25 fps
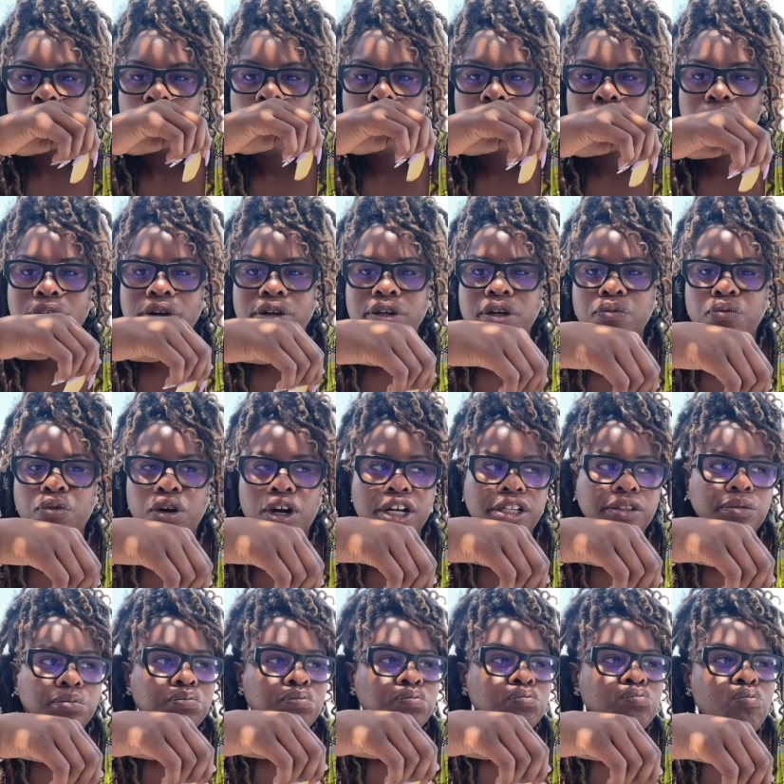we're gonna
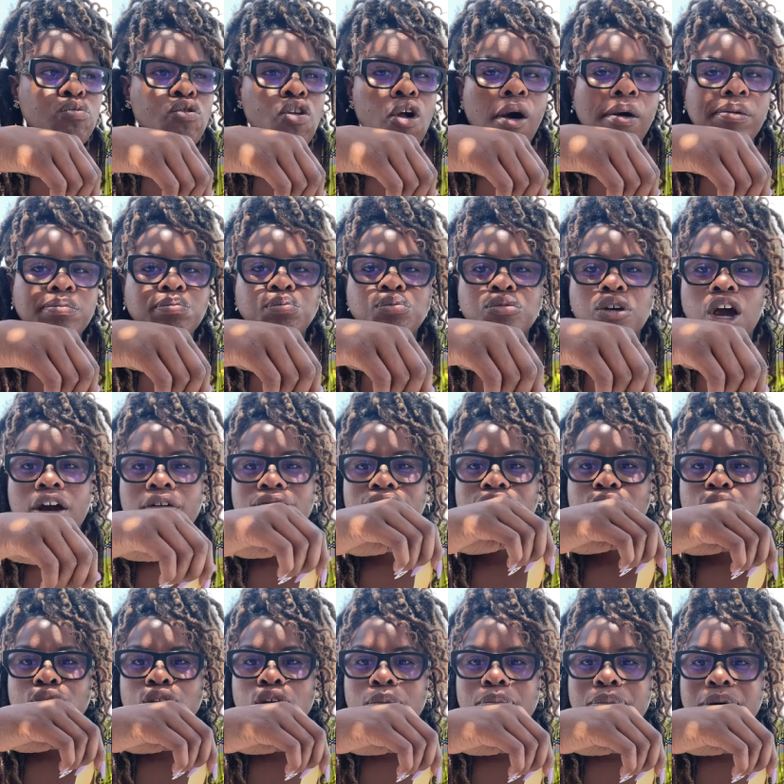run our
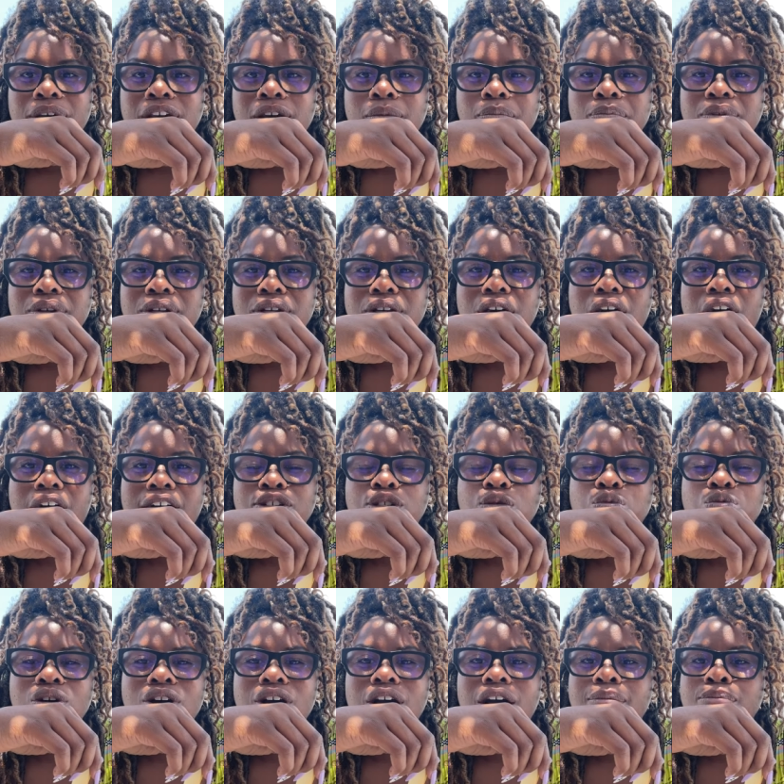few little pickup. I
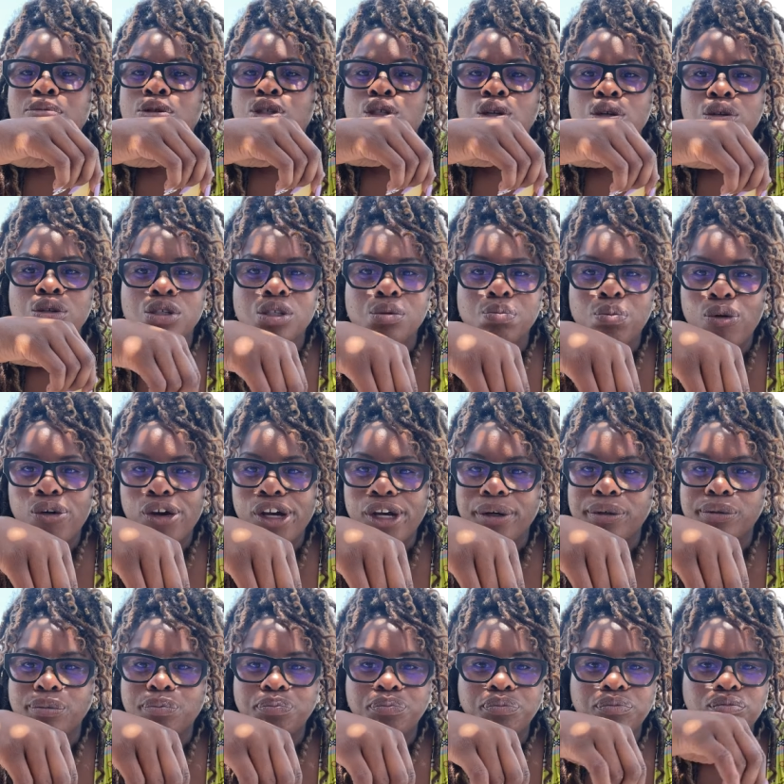swear, I'm so
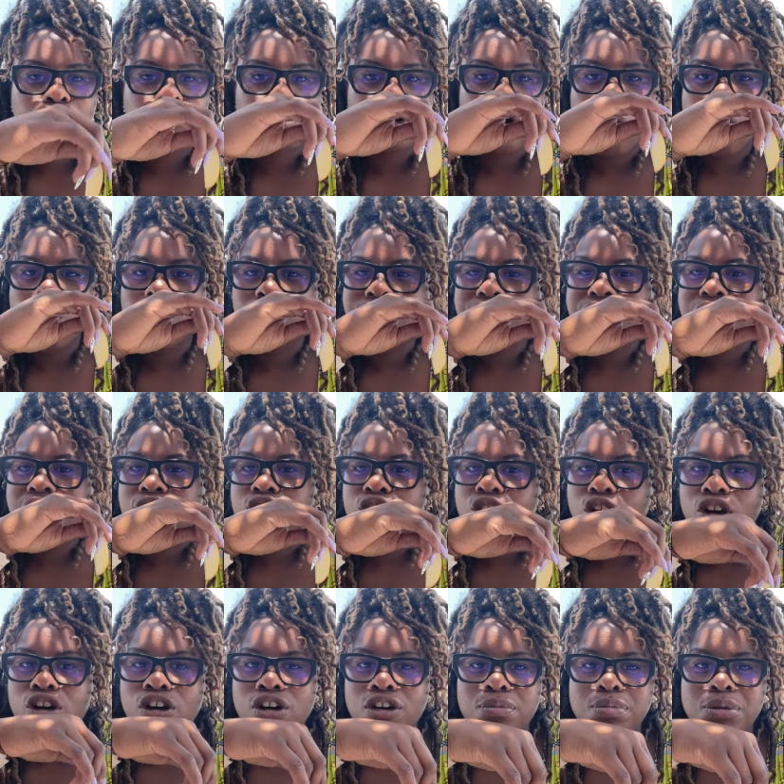spoiled with this
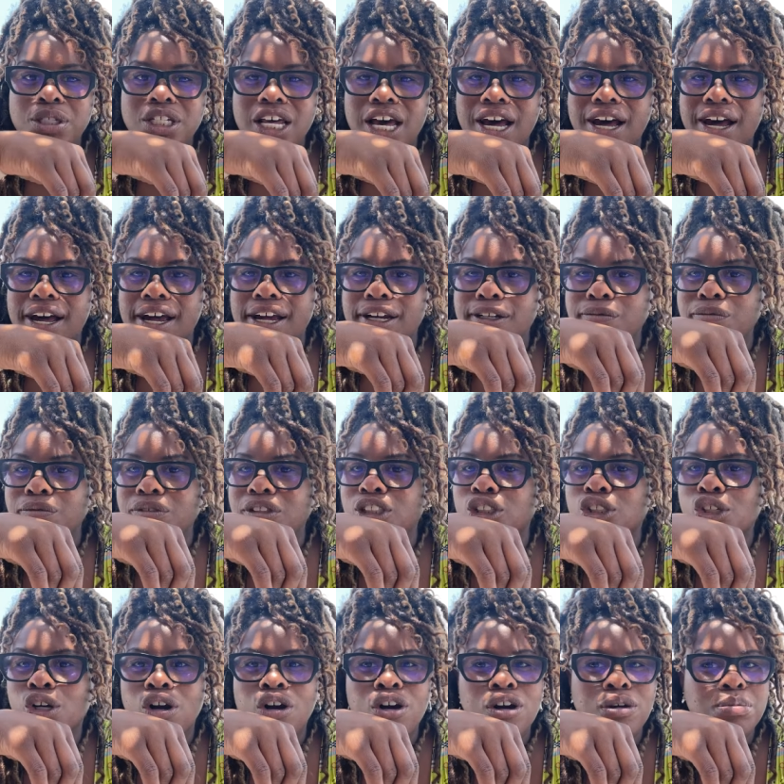
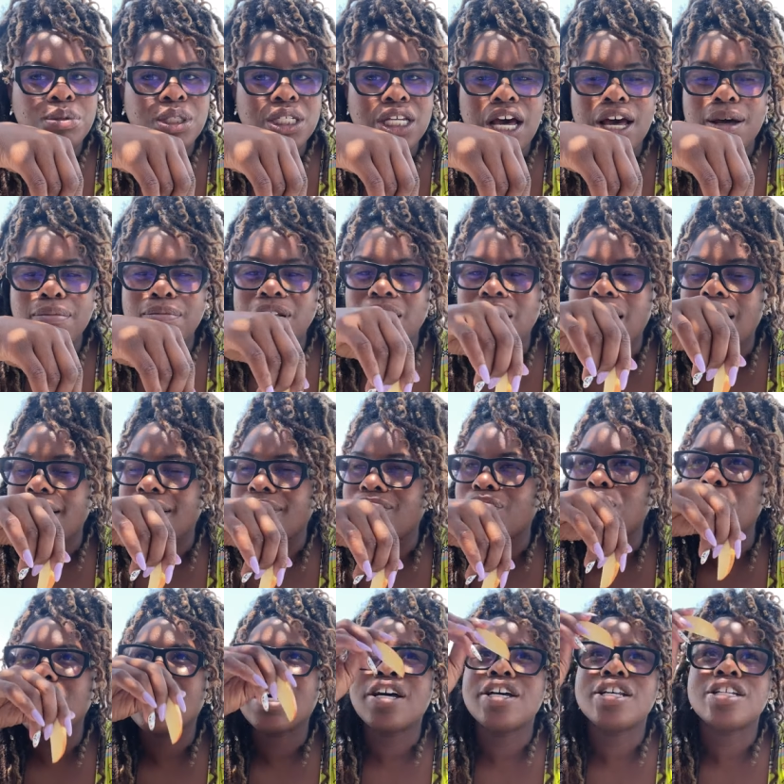curbside life,
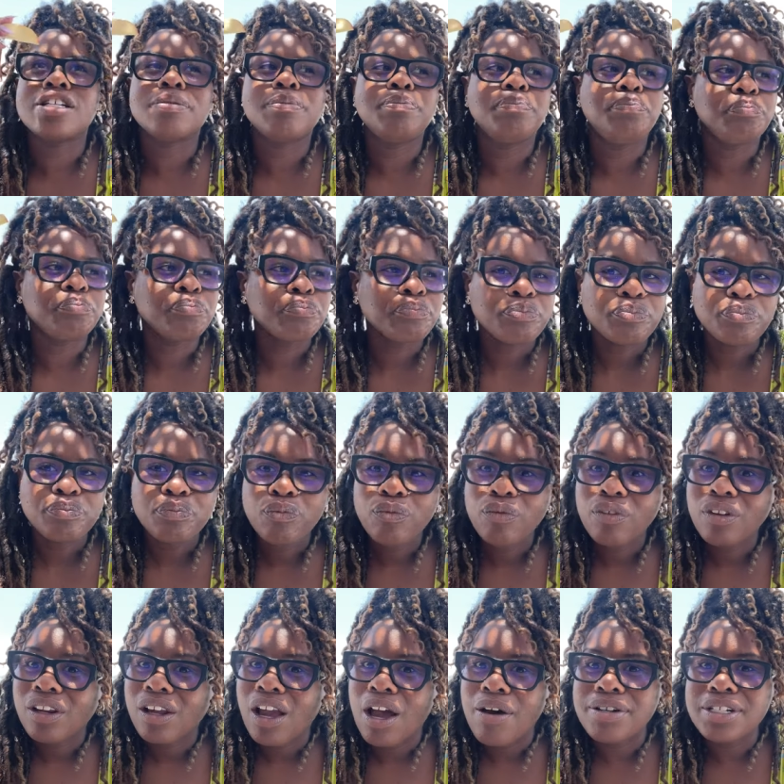because
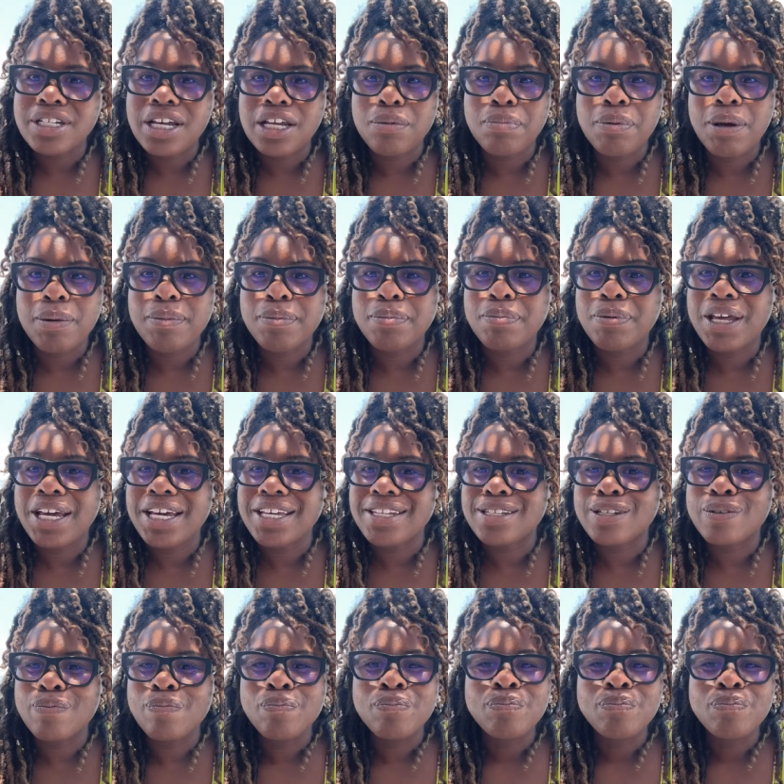I was out of paper plates.